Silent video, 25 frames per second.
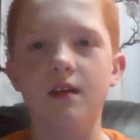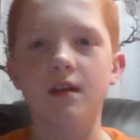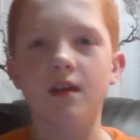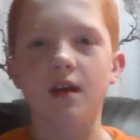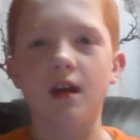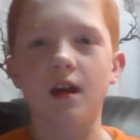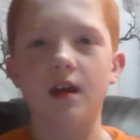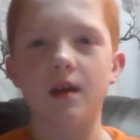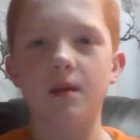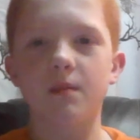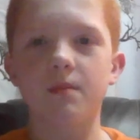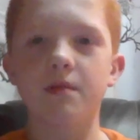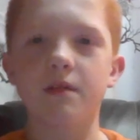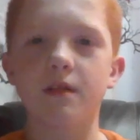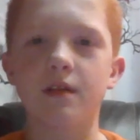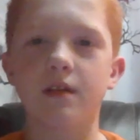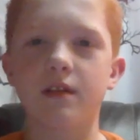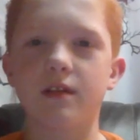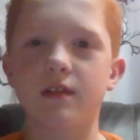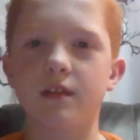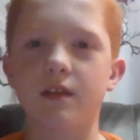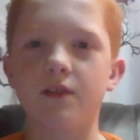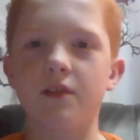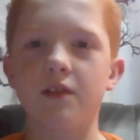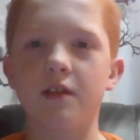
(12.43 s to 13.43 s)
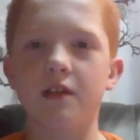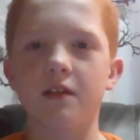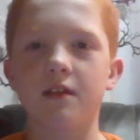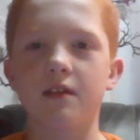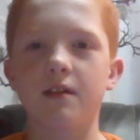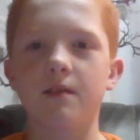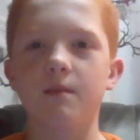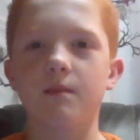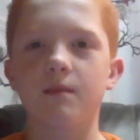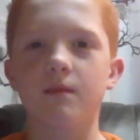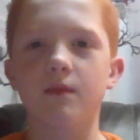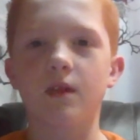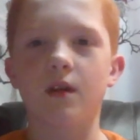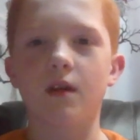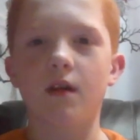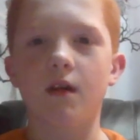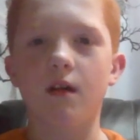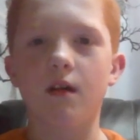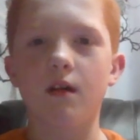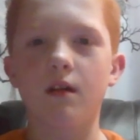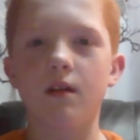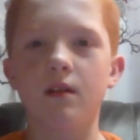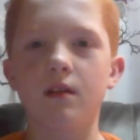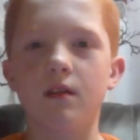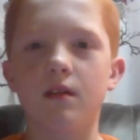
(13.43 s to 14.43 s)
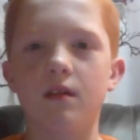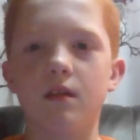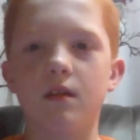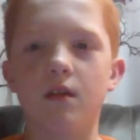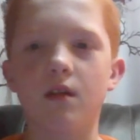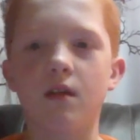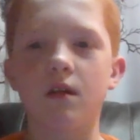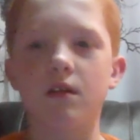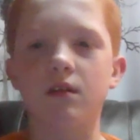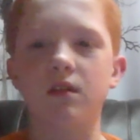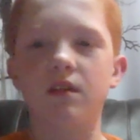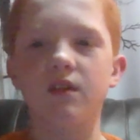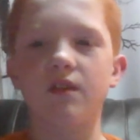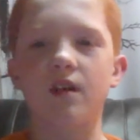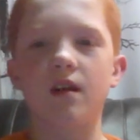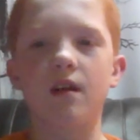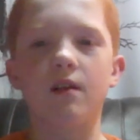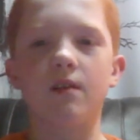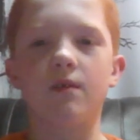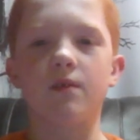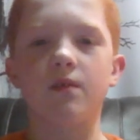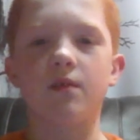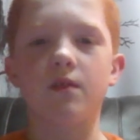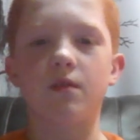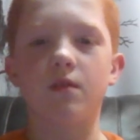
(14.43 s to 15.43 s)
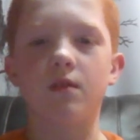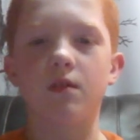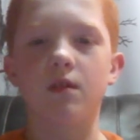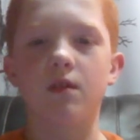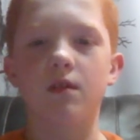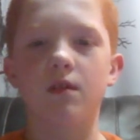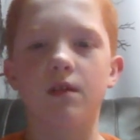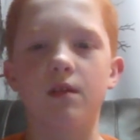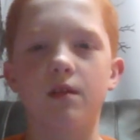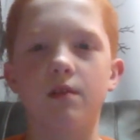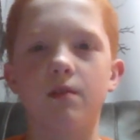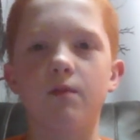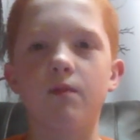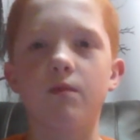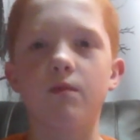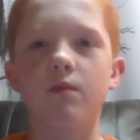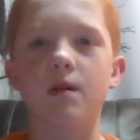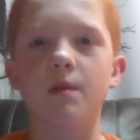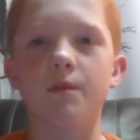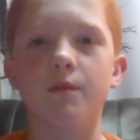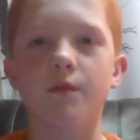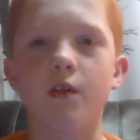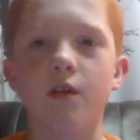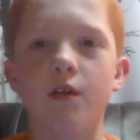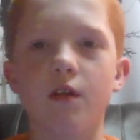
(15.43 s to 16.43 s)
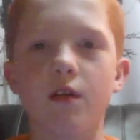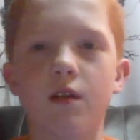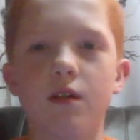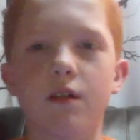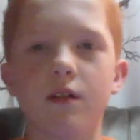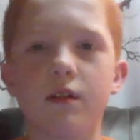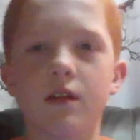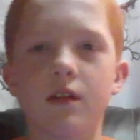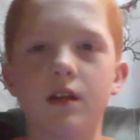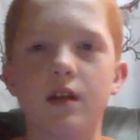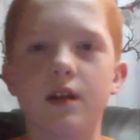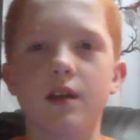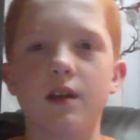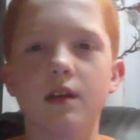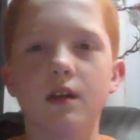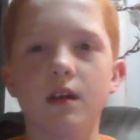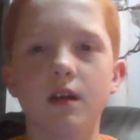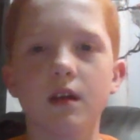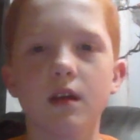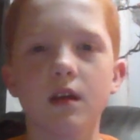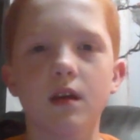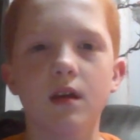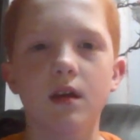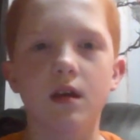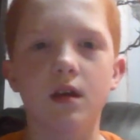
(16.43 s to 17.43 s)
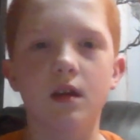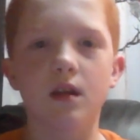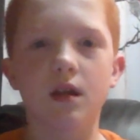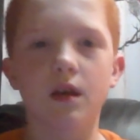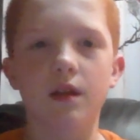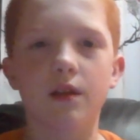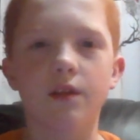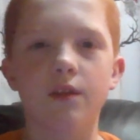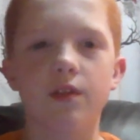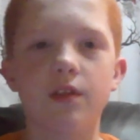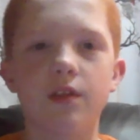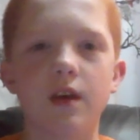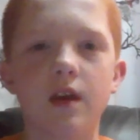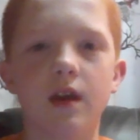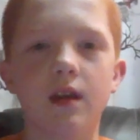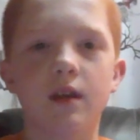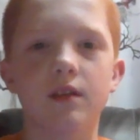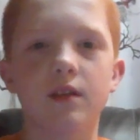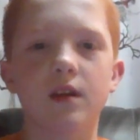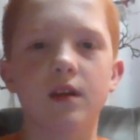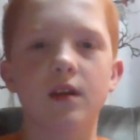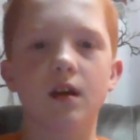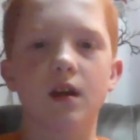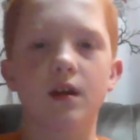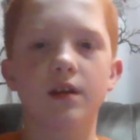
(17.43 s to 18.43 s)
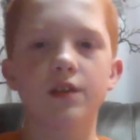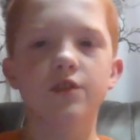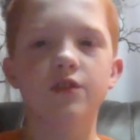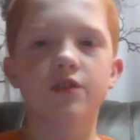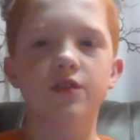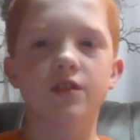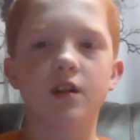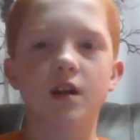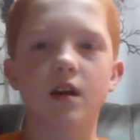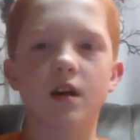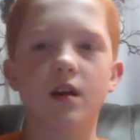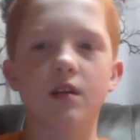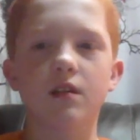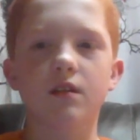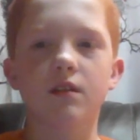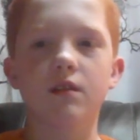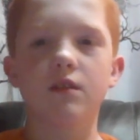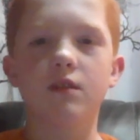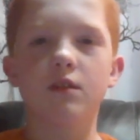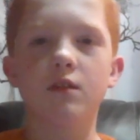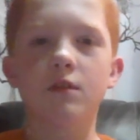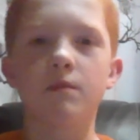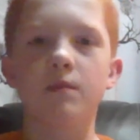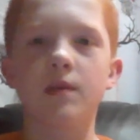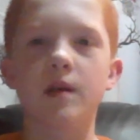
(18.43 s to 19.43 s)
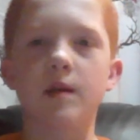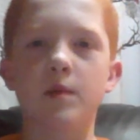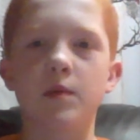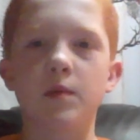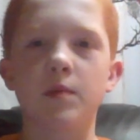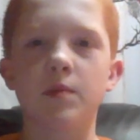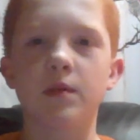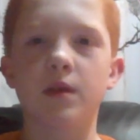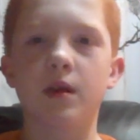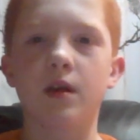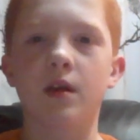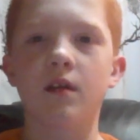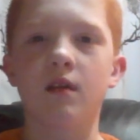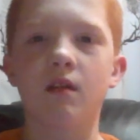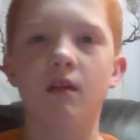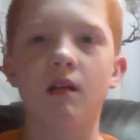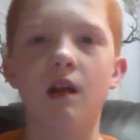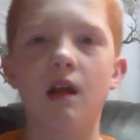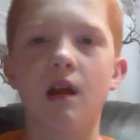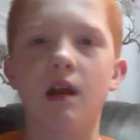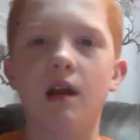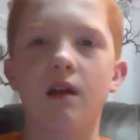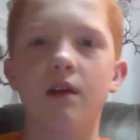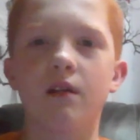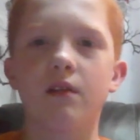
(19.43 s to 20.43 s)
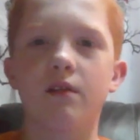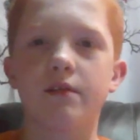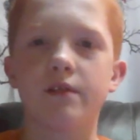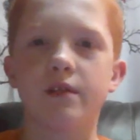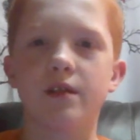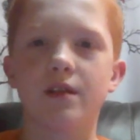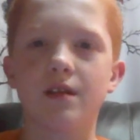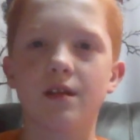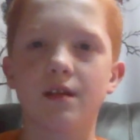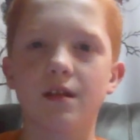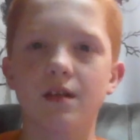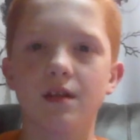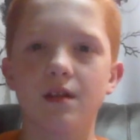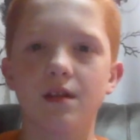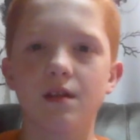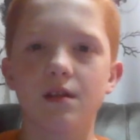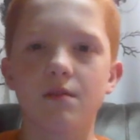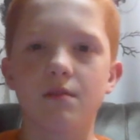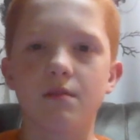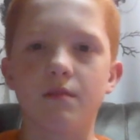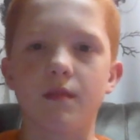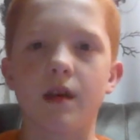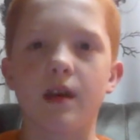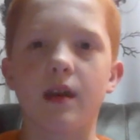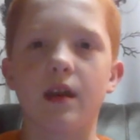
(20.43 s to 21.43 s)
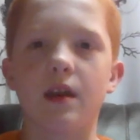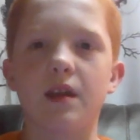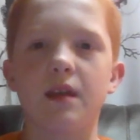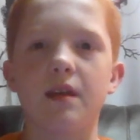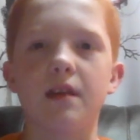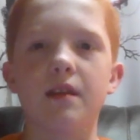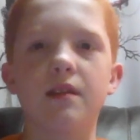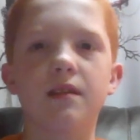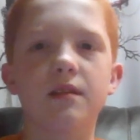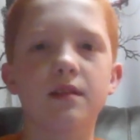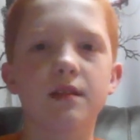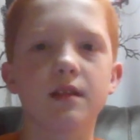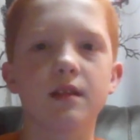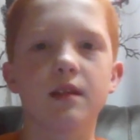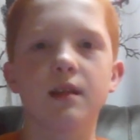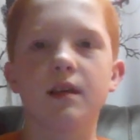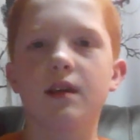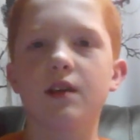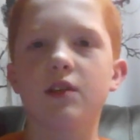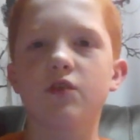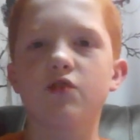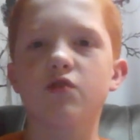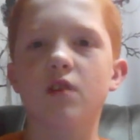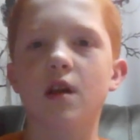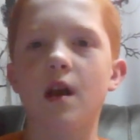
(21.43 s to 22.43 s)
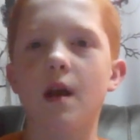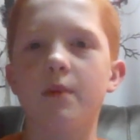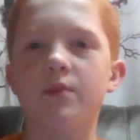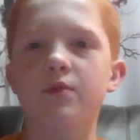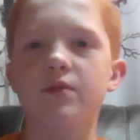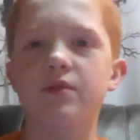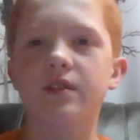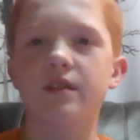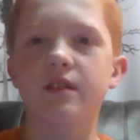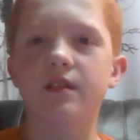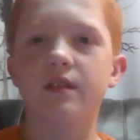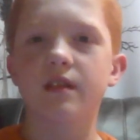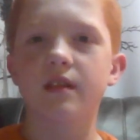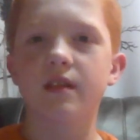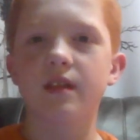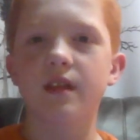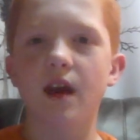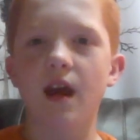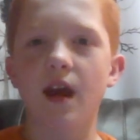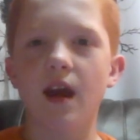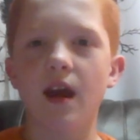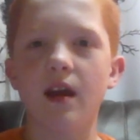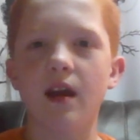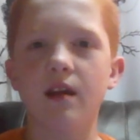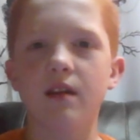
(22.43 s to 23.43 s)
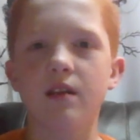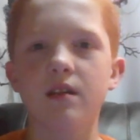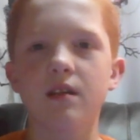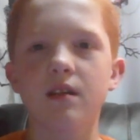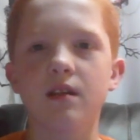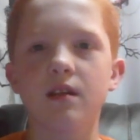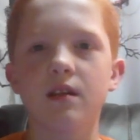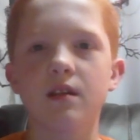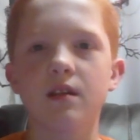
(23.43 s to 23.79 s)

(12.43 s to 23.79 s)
I can play stuff like Heart, Hearts of Iron 4 and RimWorld and, and other things like Oxygen Not Included, People Playground, making silly contraptions and that.